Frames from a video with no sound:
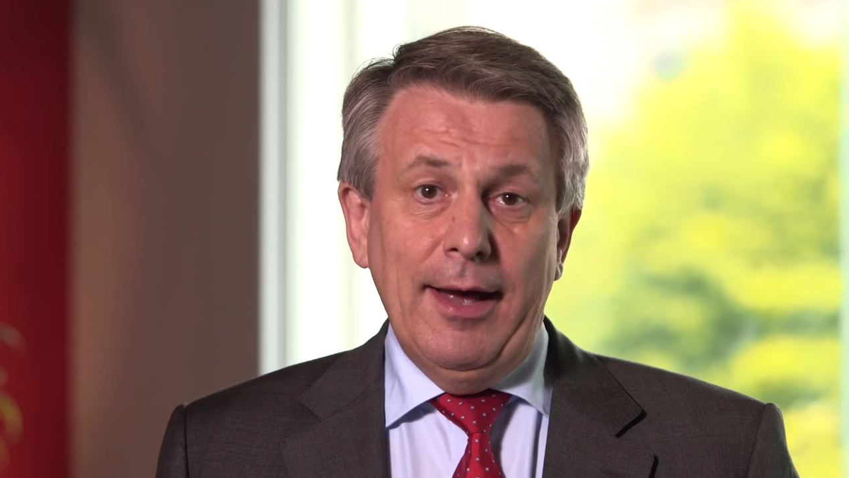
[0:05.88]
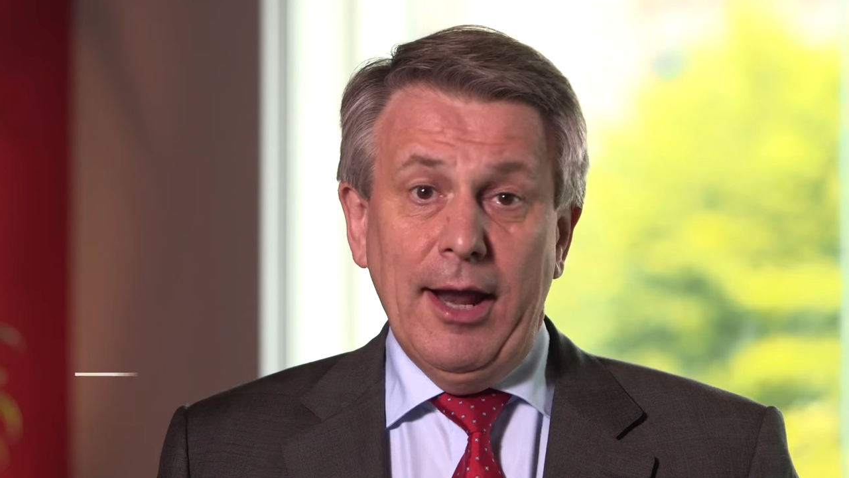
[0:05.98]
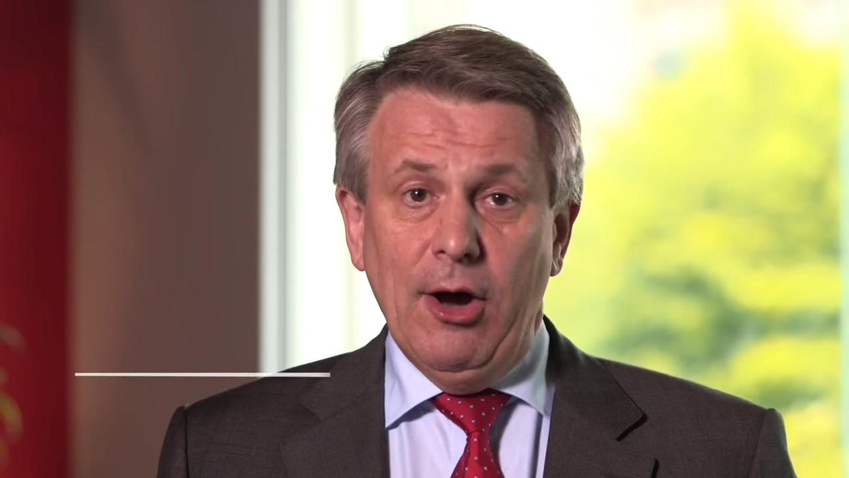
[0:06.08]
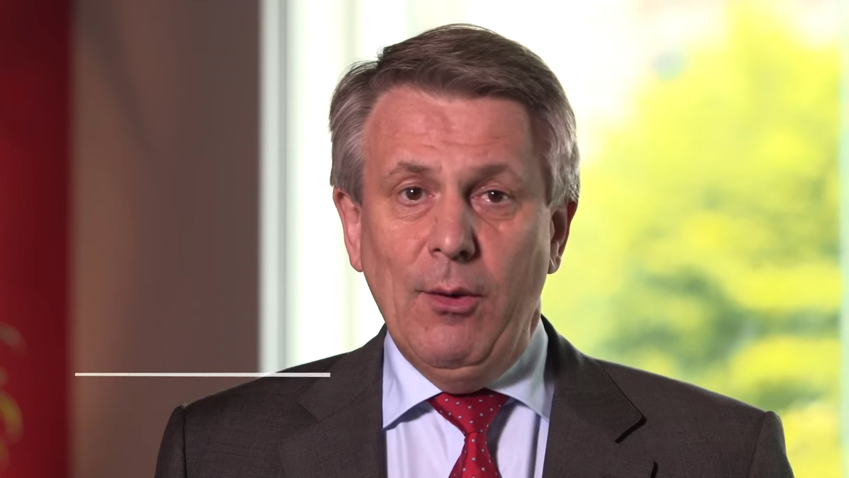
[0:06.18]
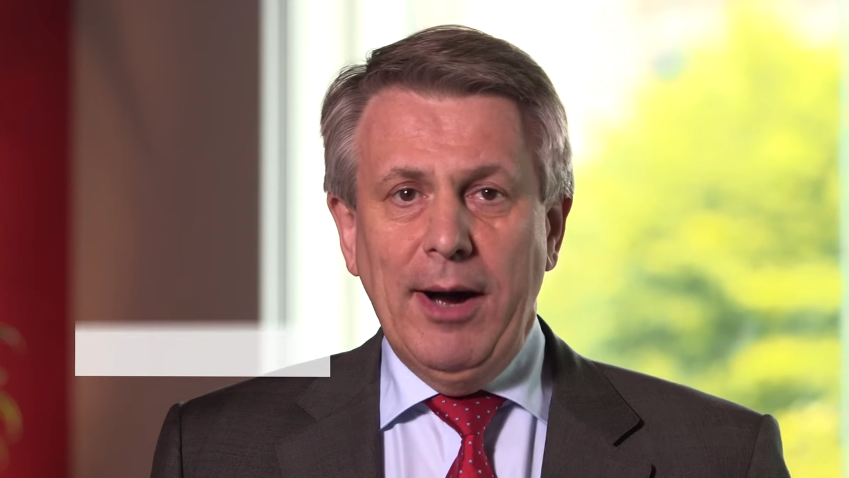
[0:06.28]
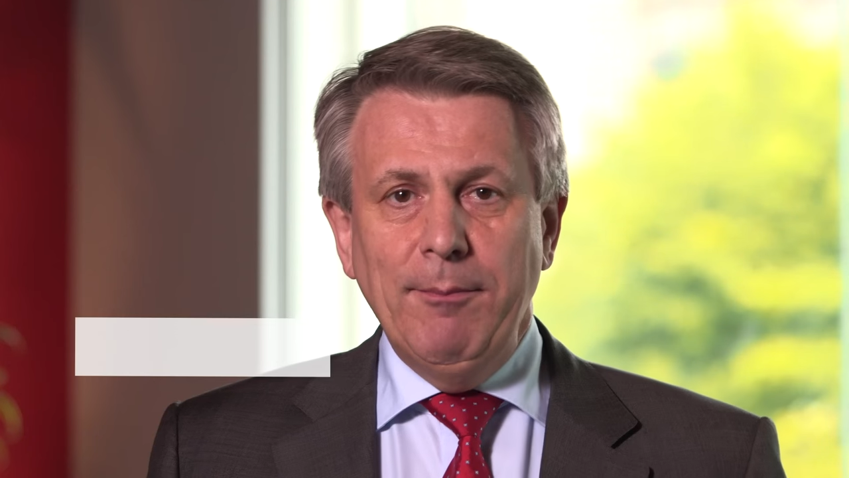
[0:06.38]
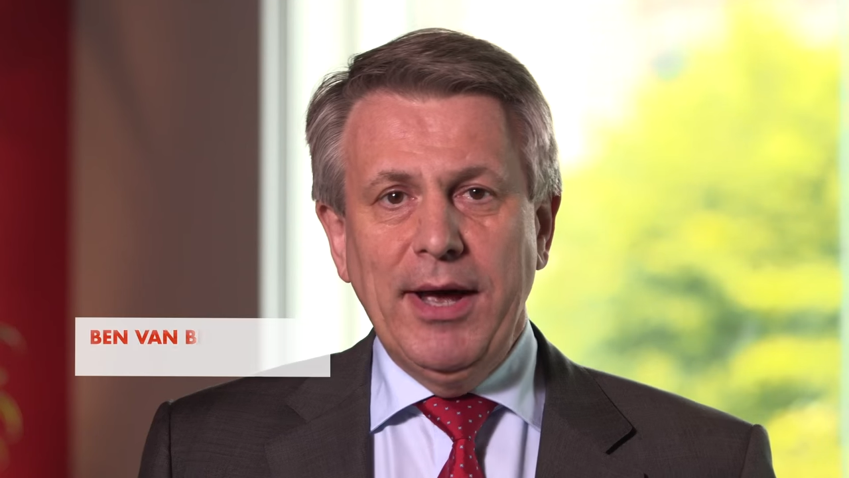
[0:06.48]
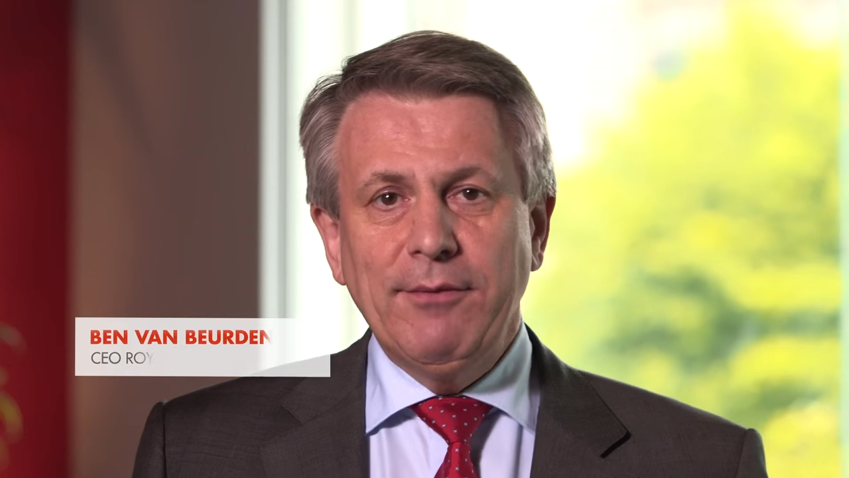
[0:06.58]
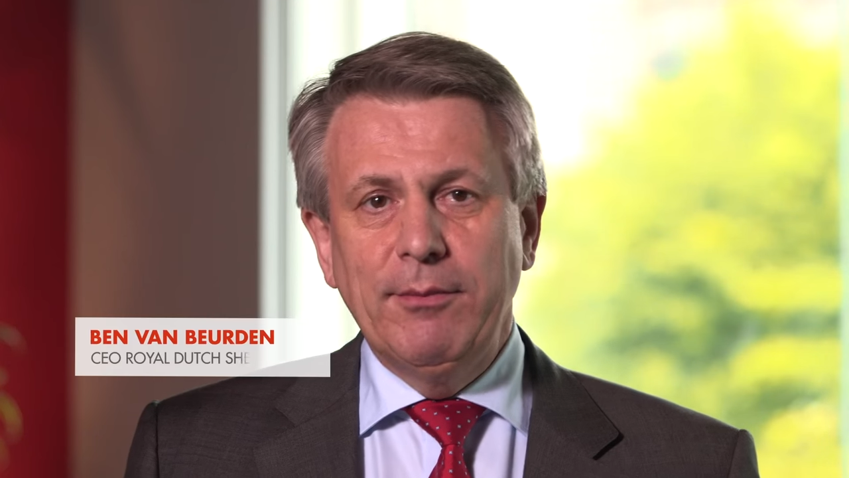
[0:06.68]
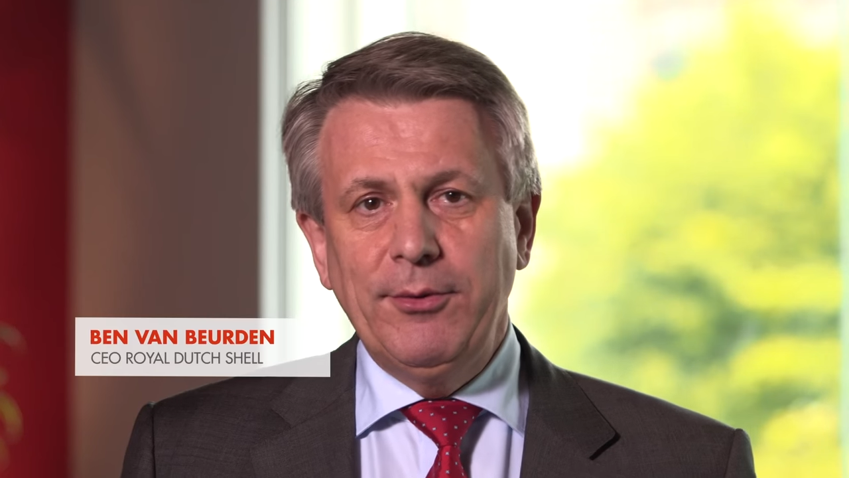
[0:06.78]
Hello, I'm
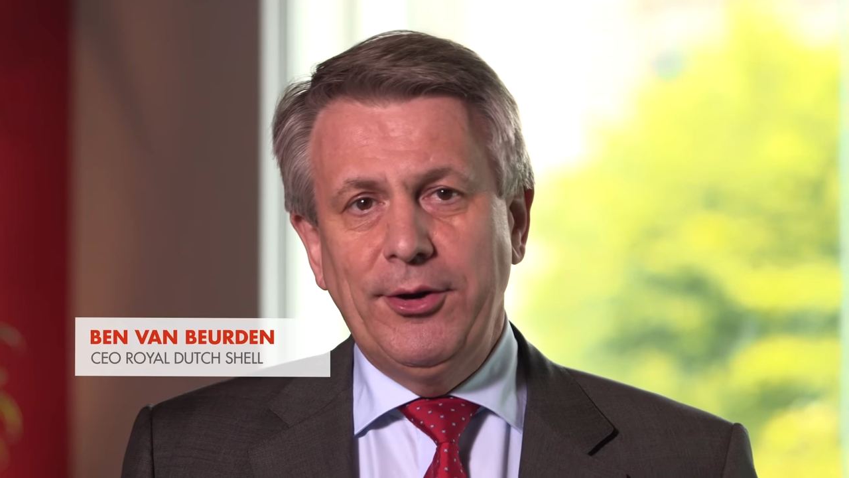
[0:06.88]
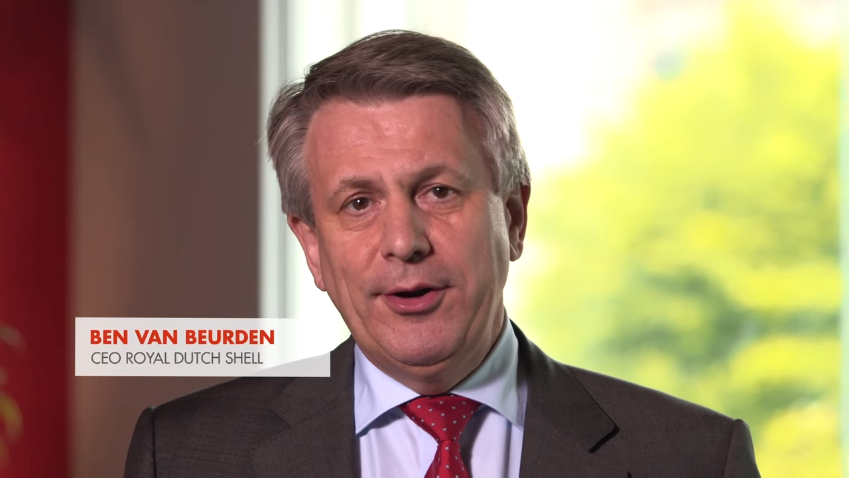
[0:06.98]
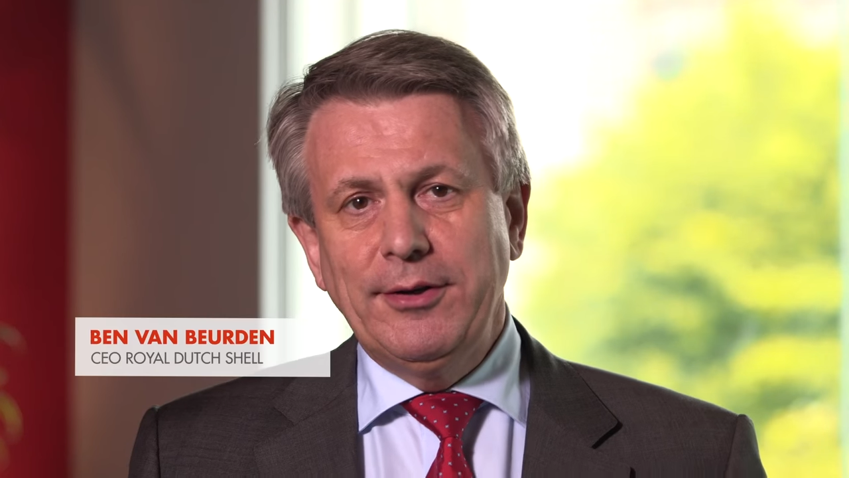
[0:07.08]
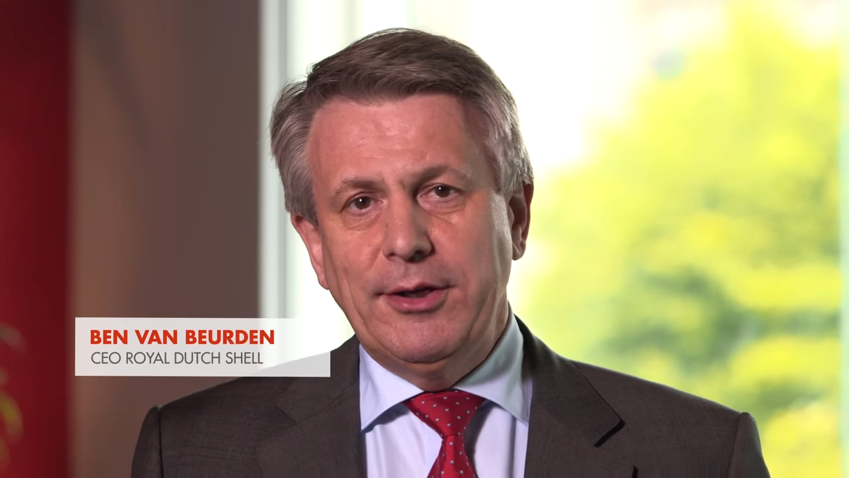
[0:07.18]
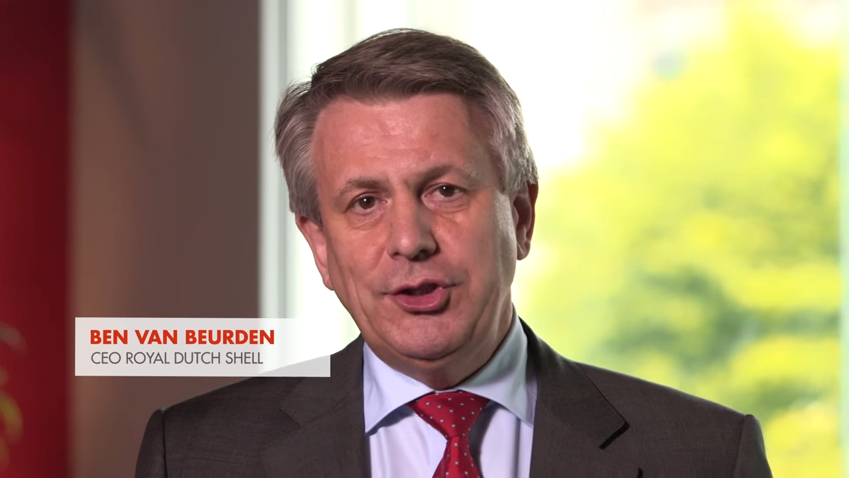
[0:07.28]
Ben van Beurden,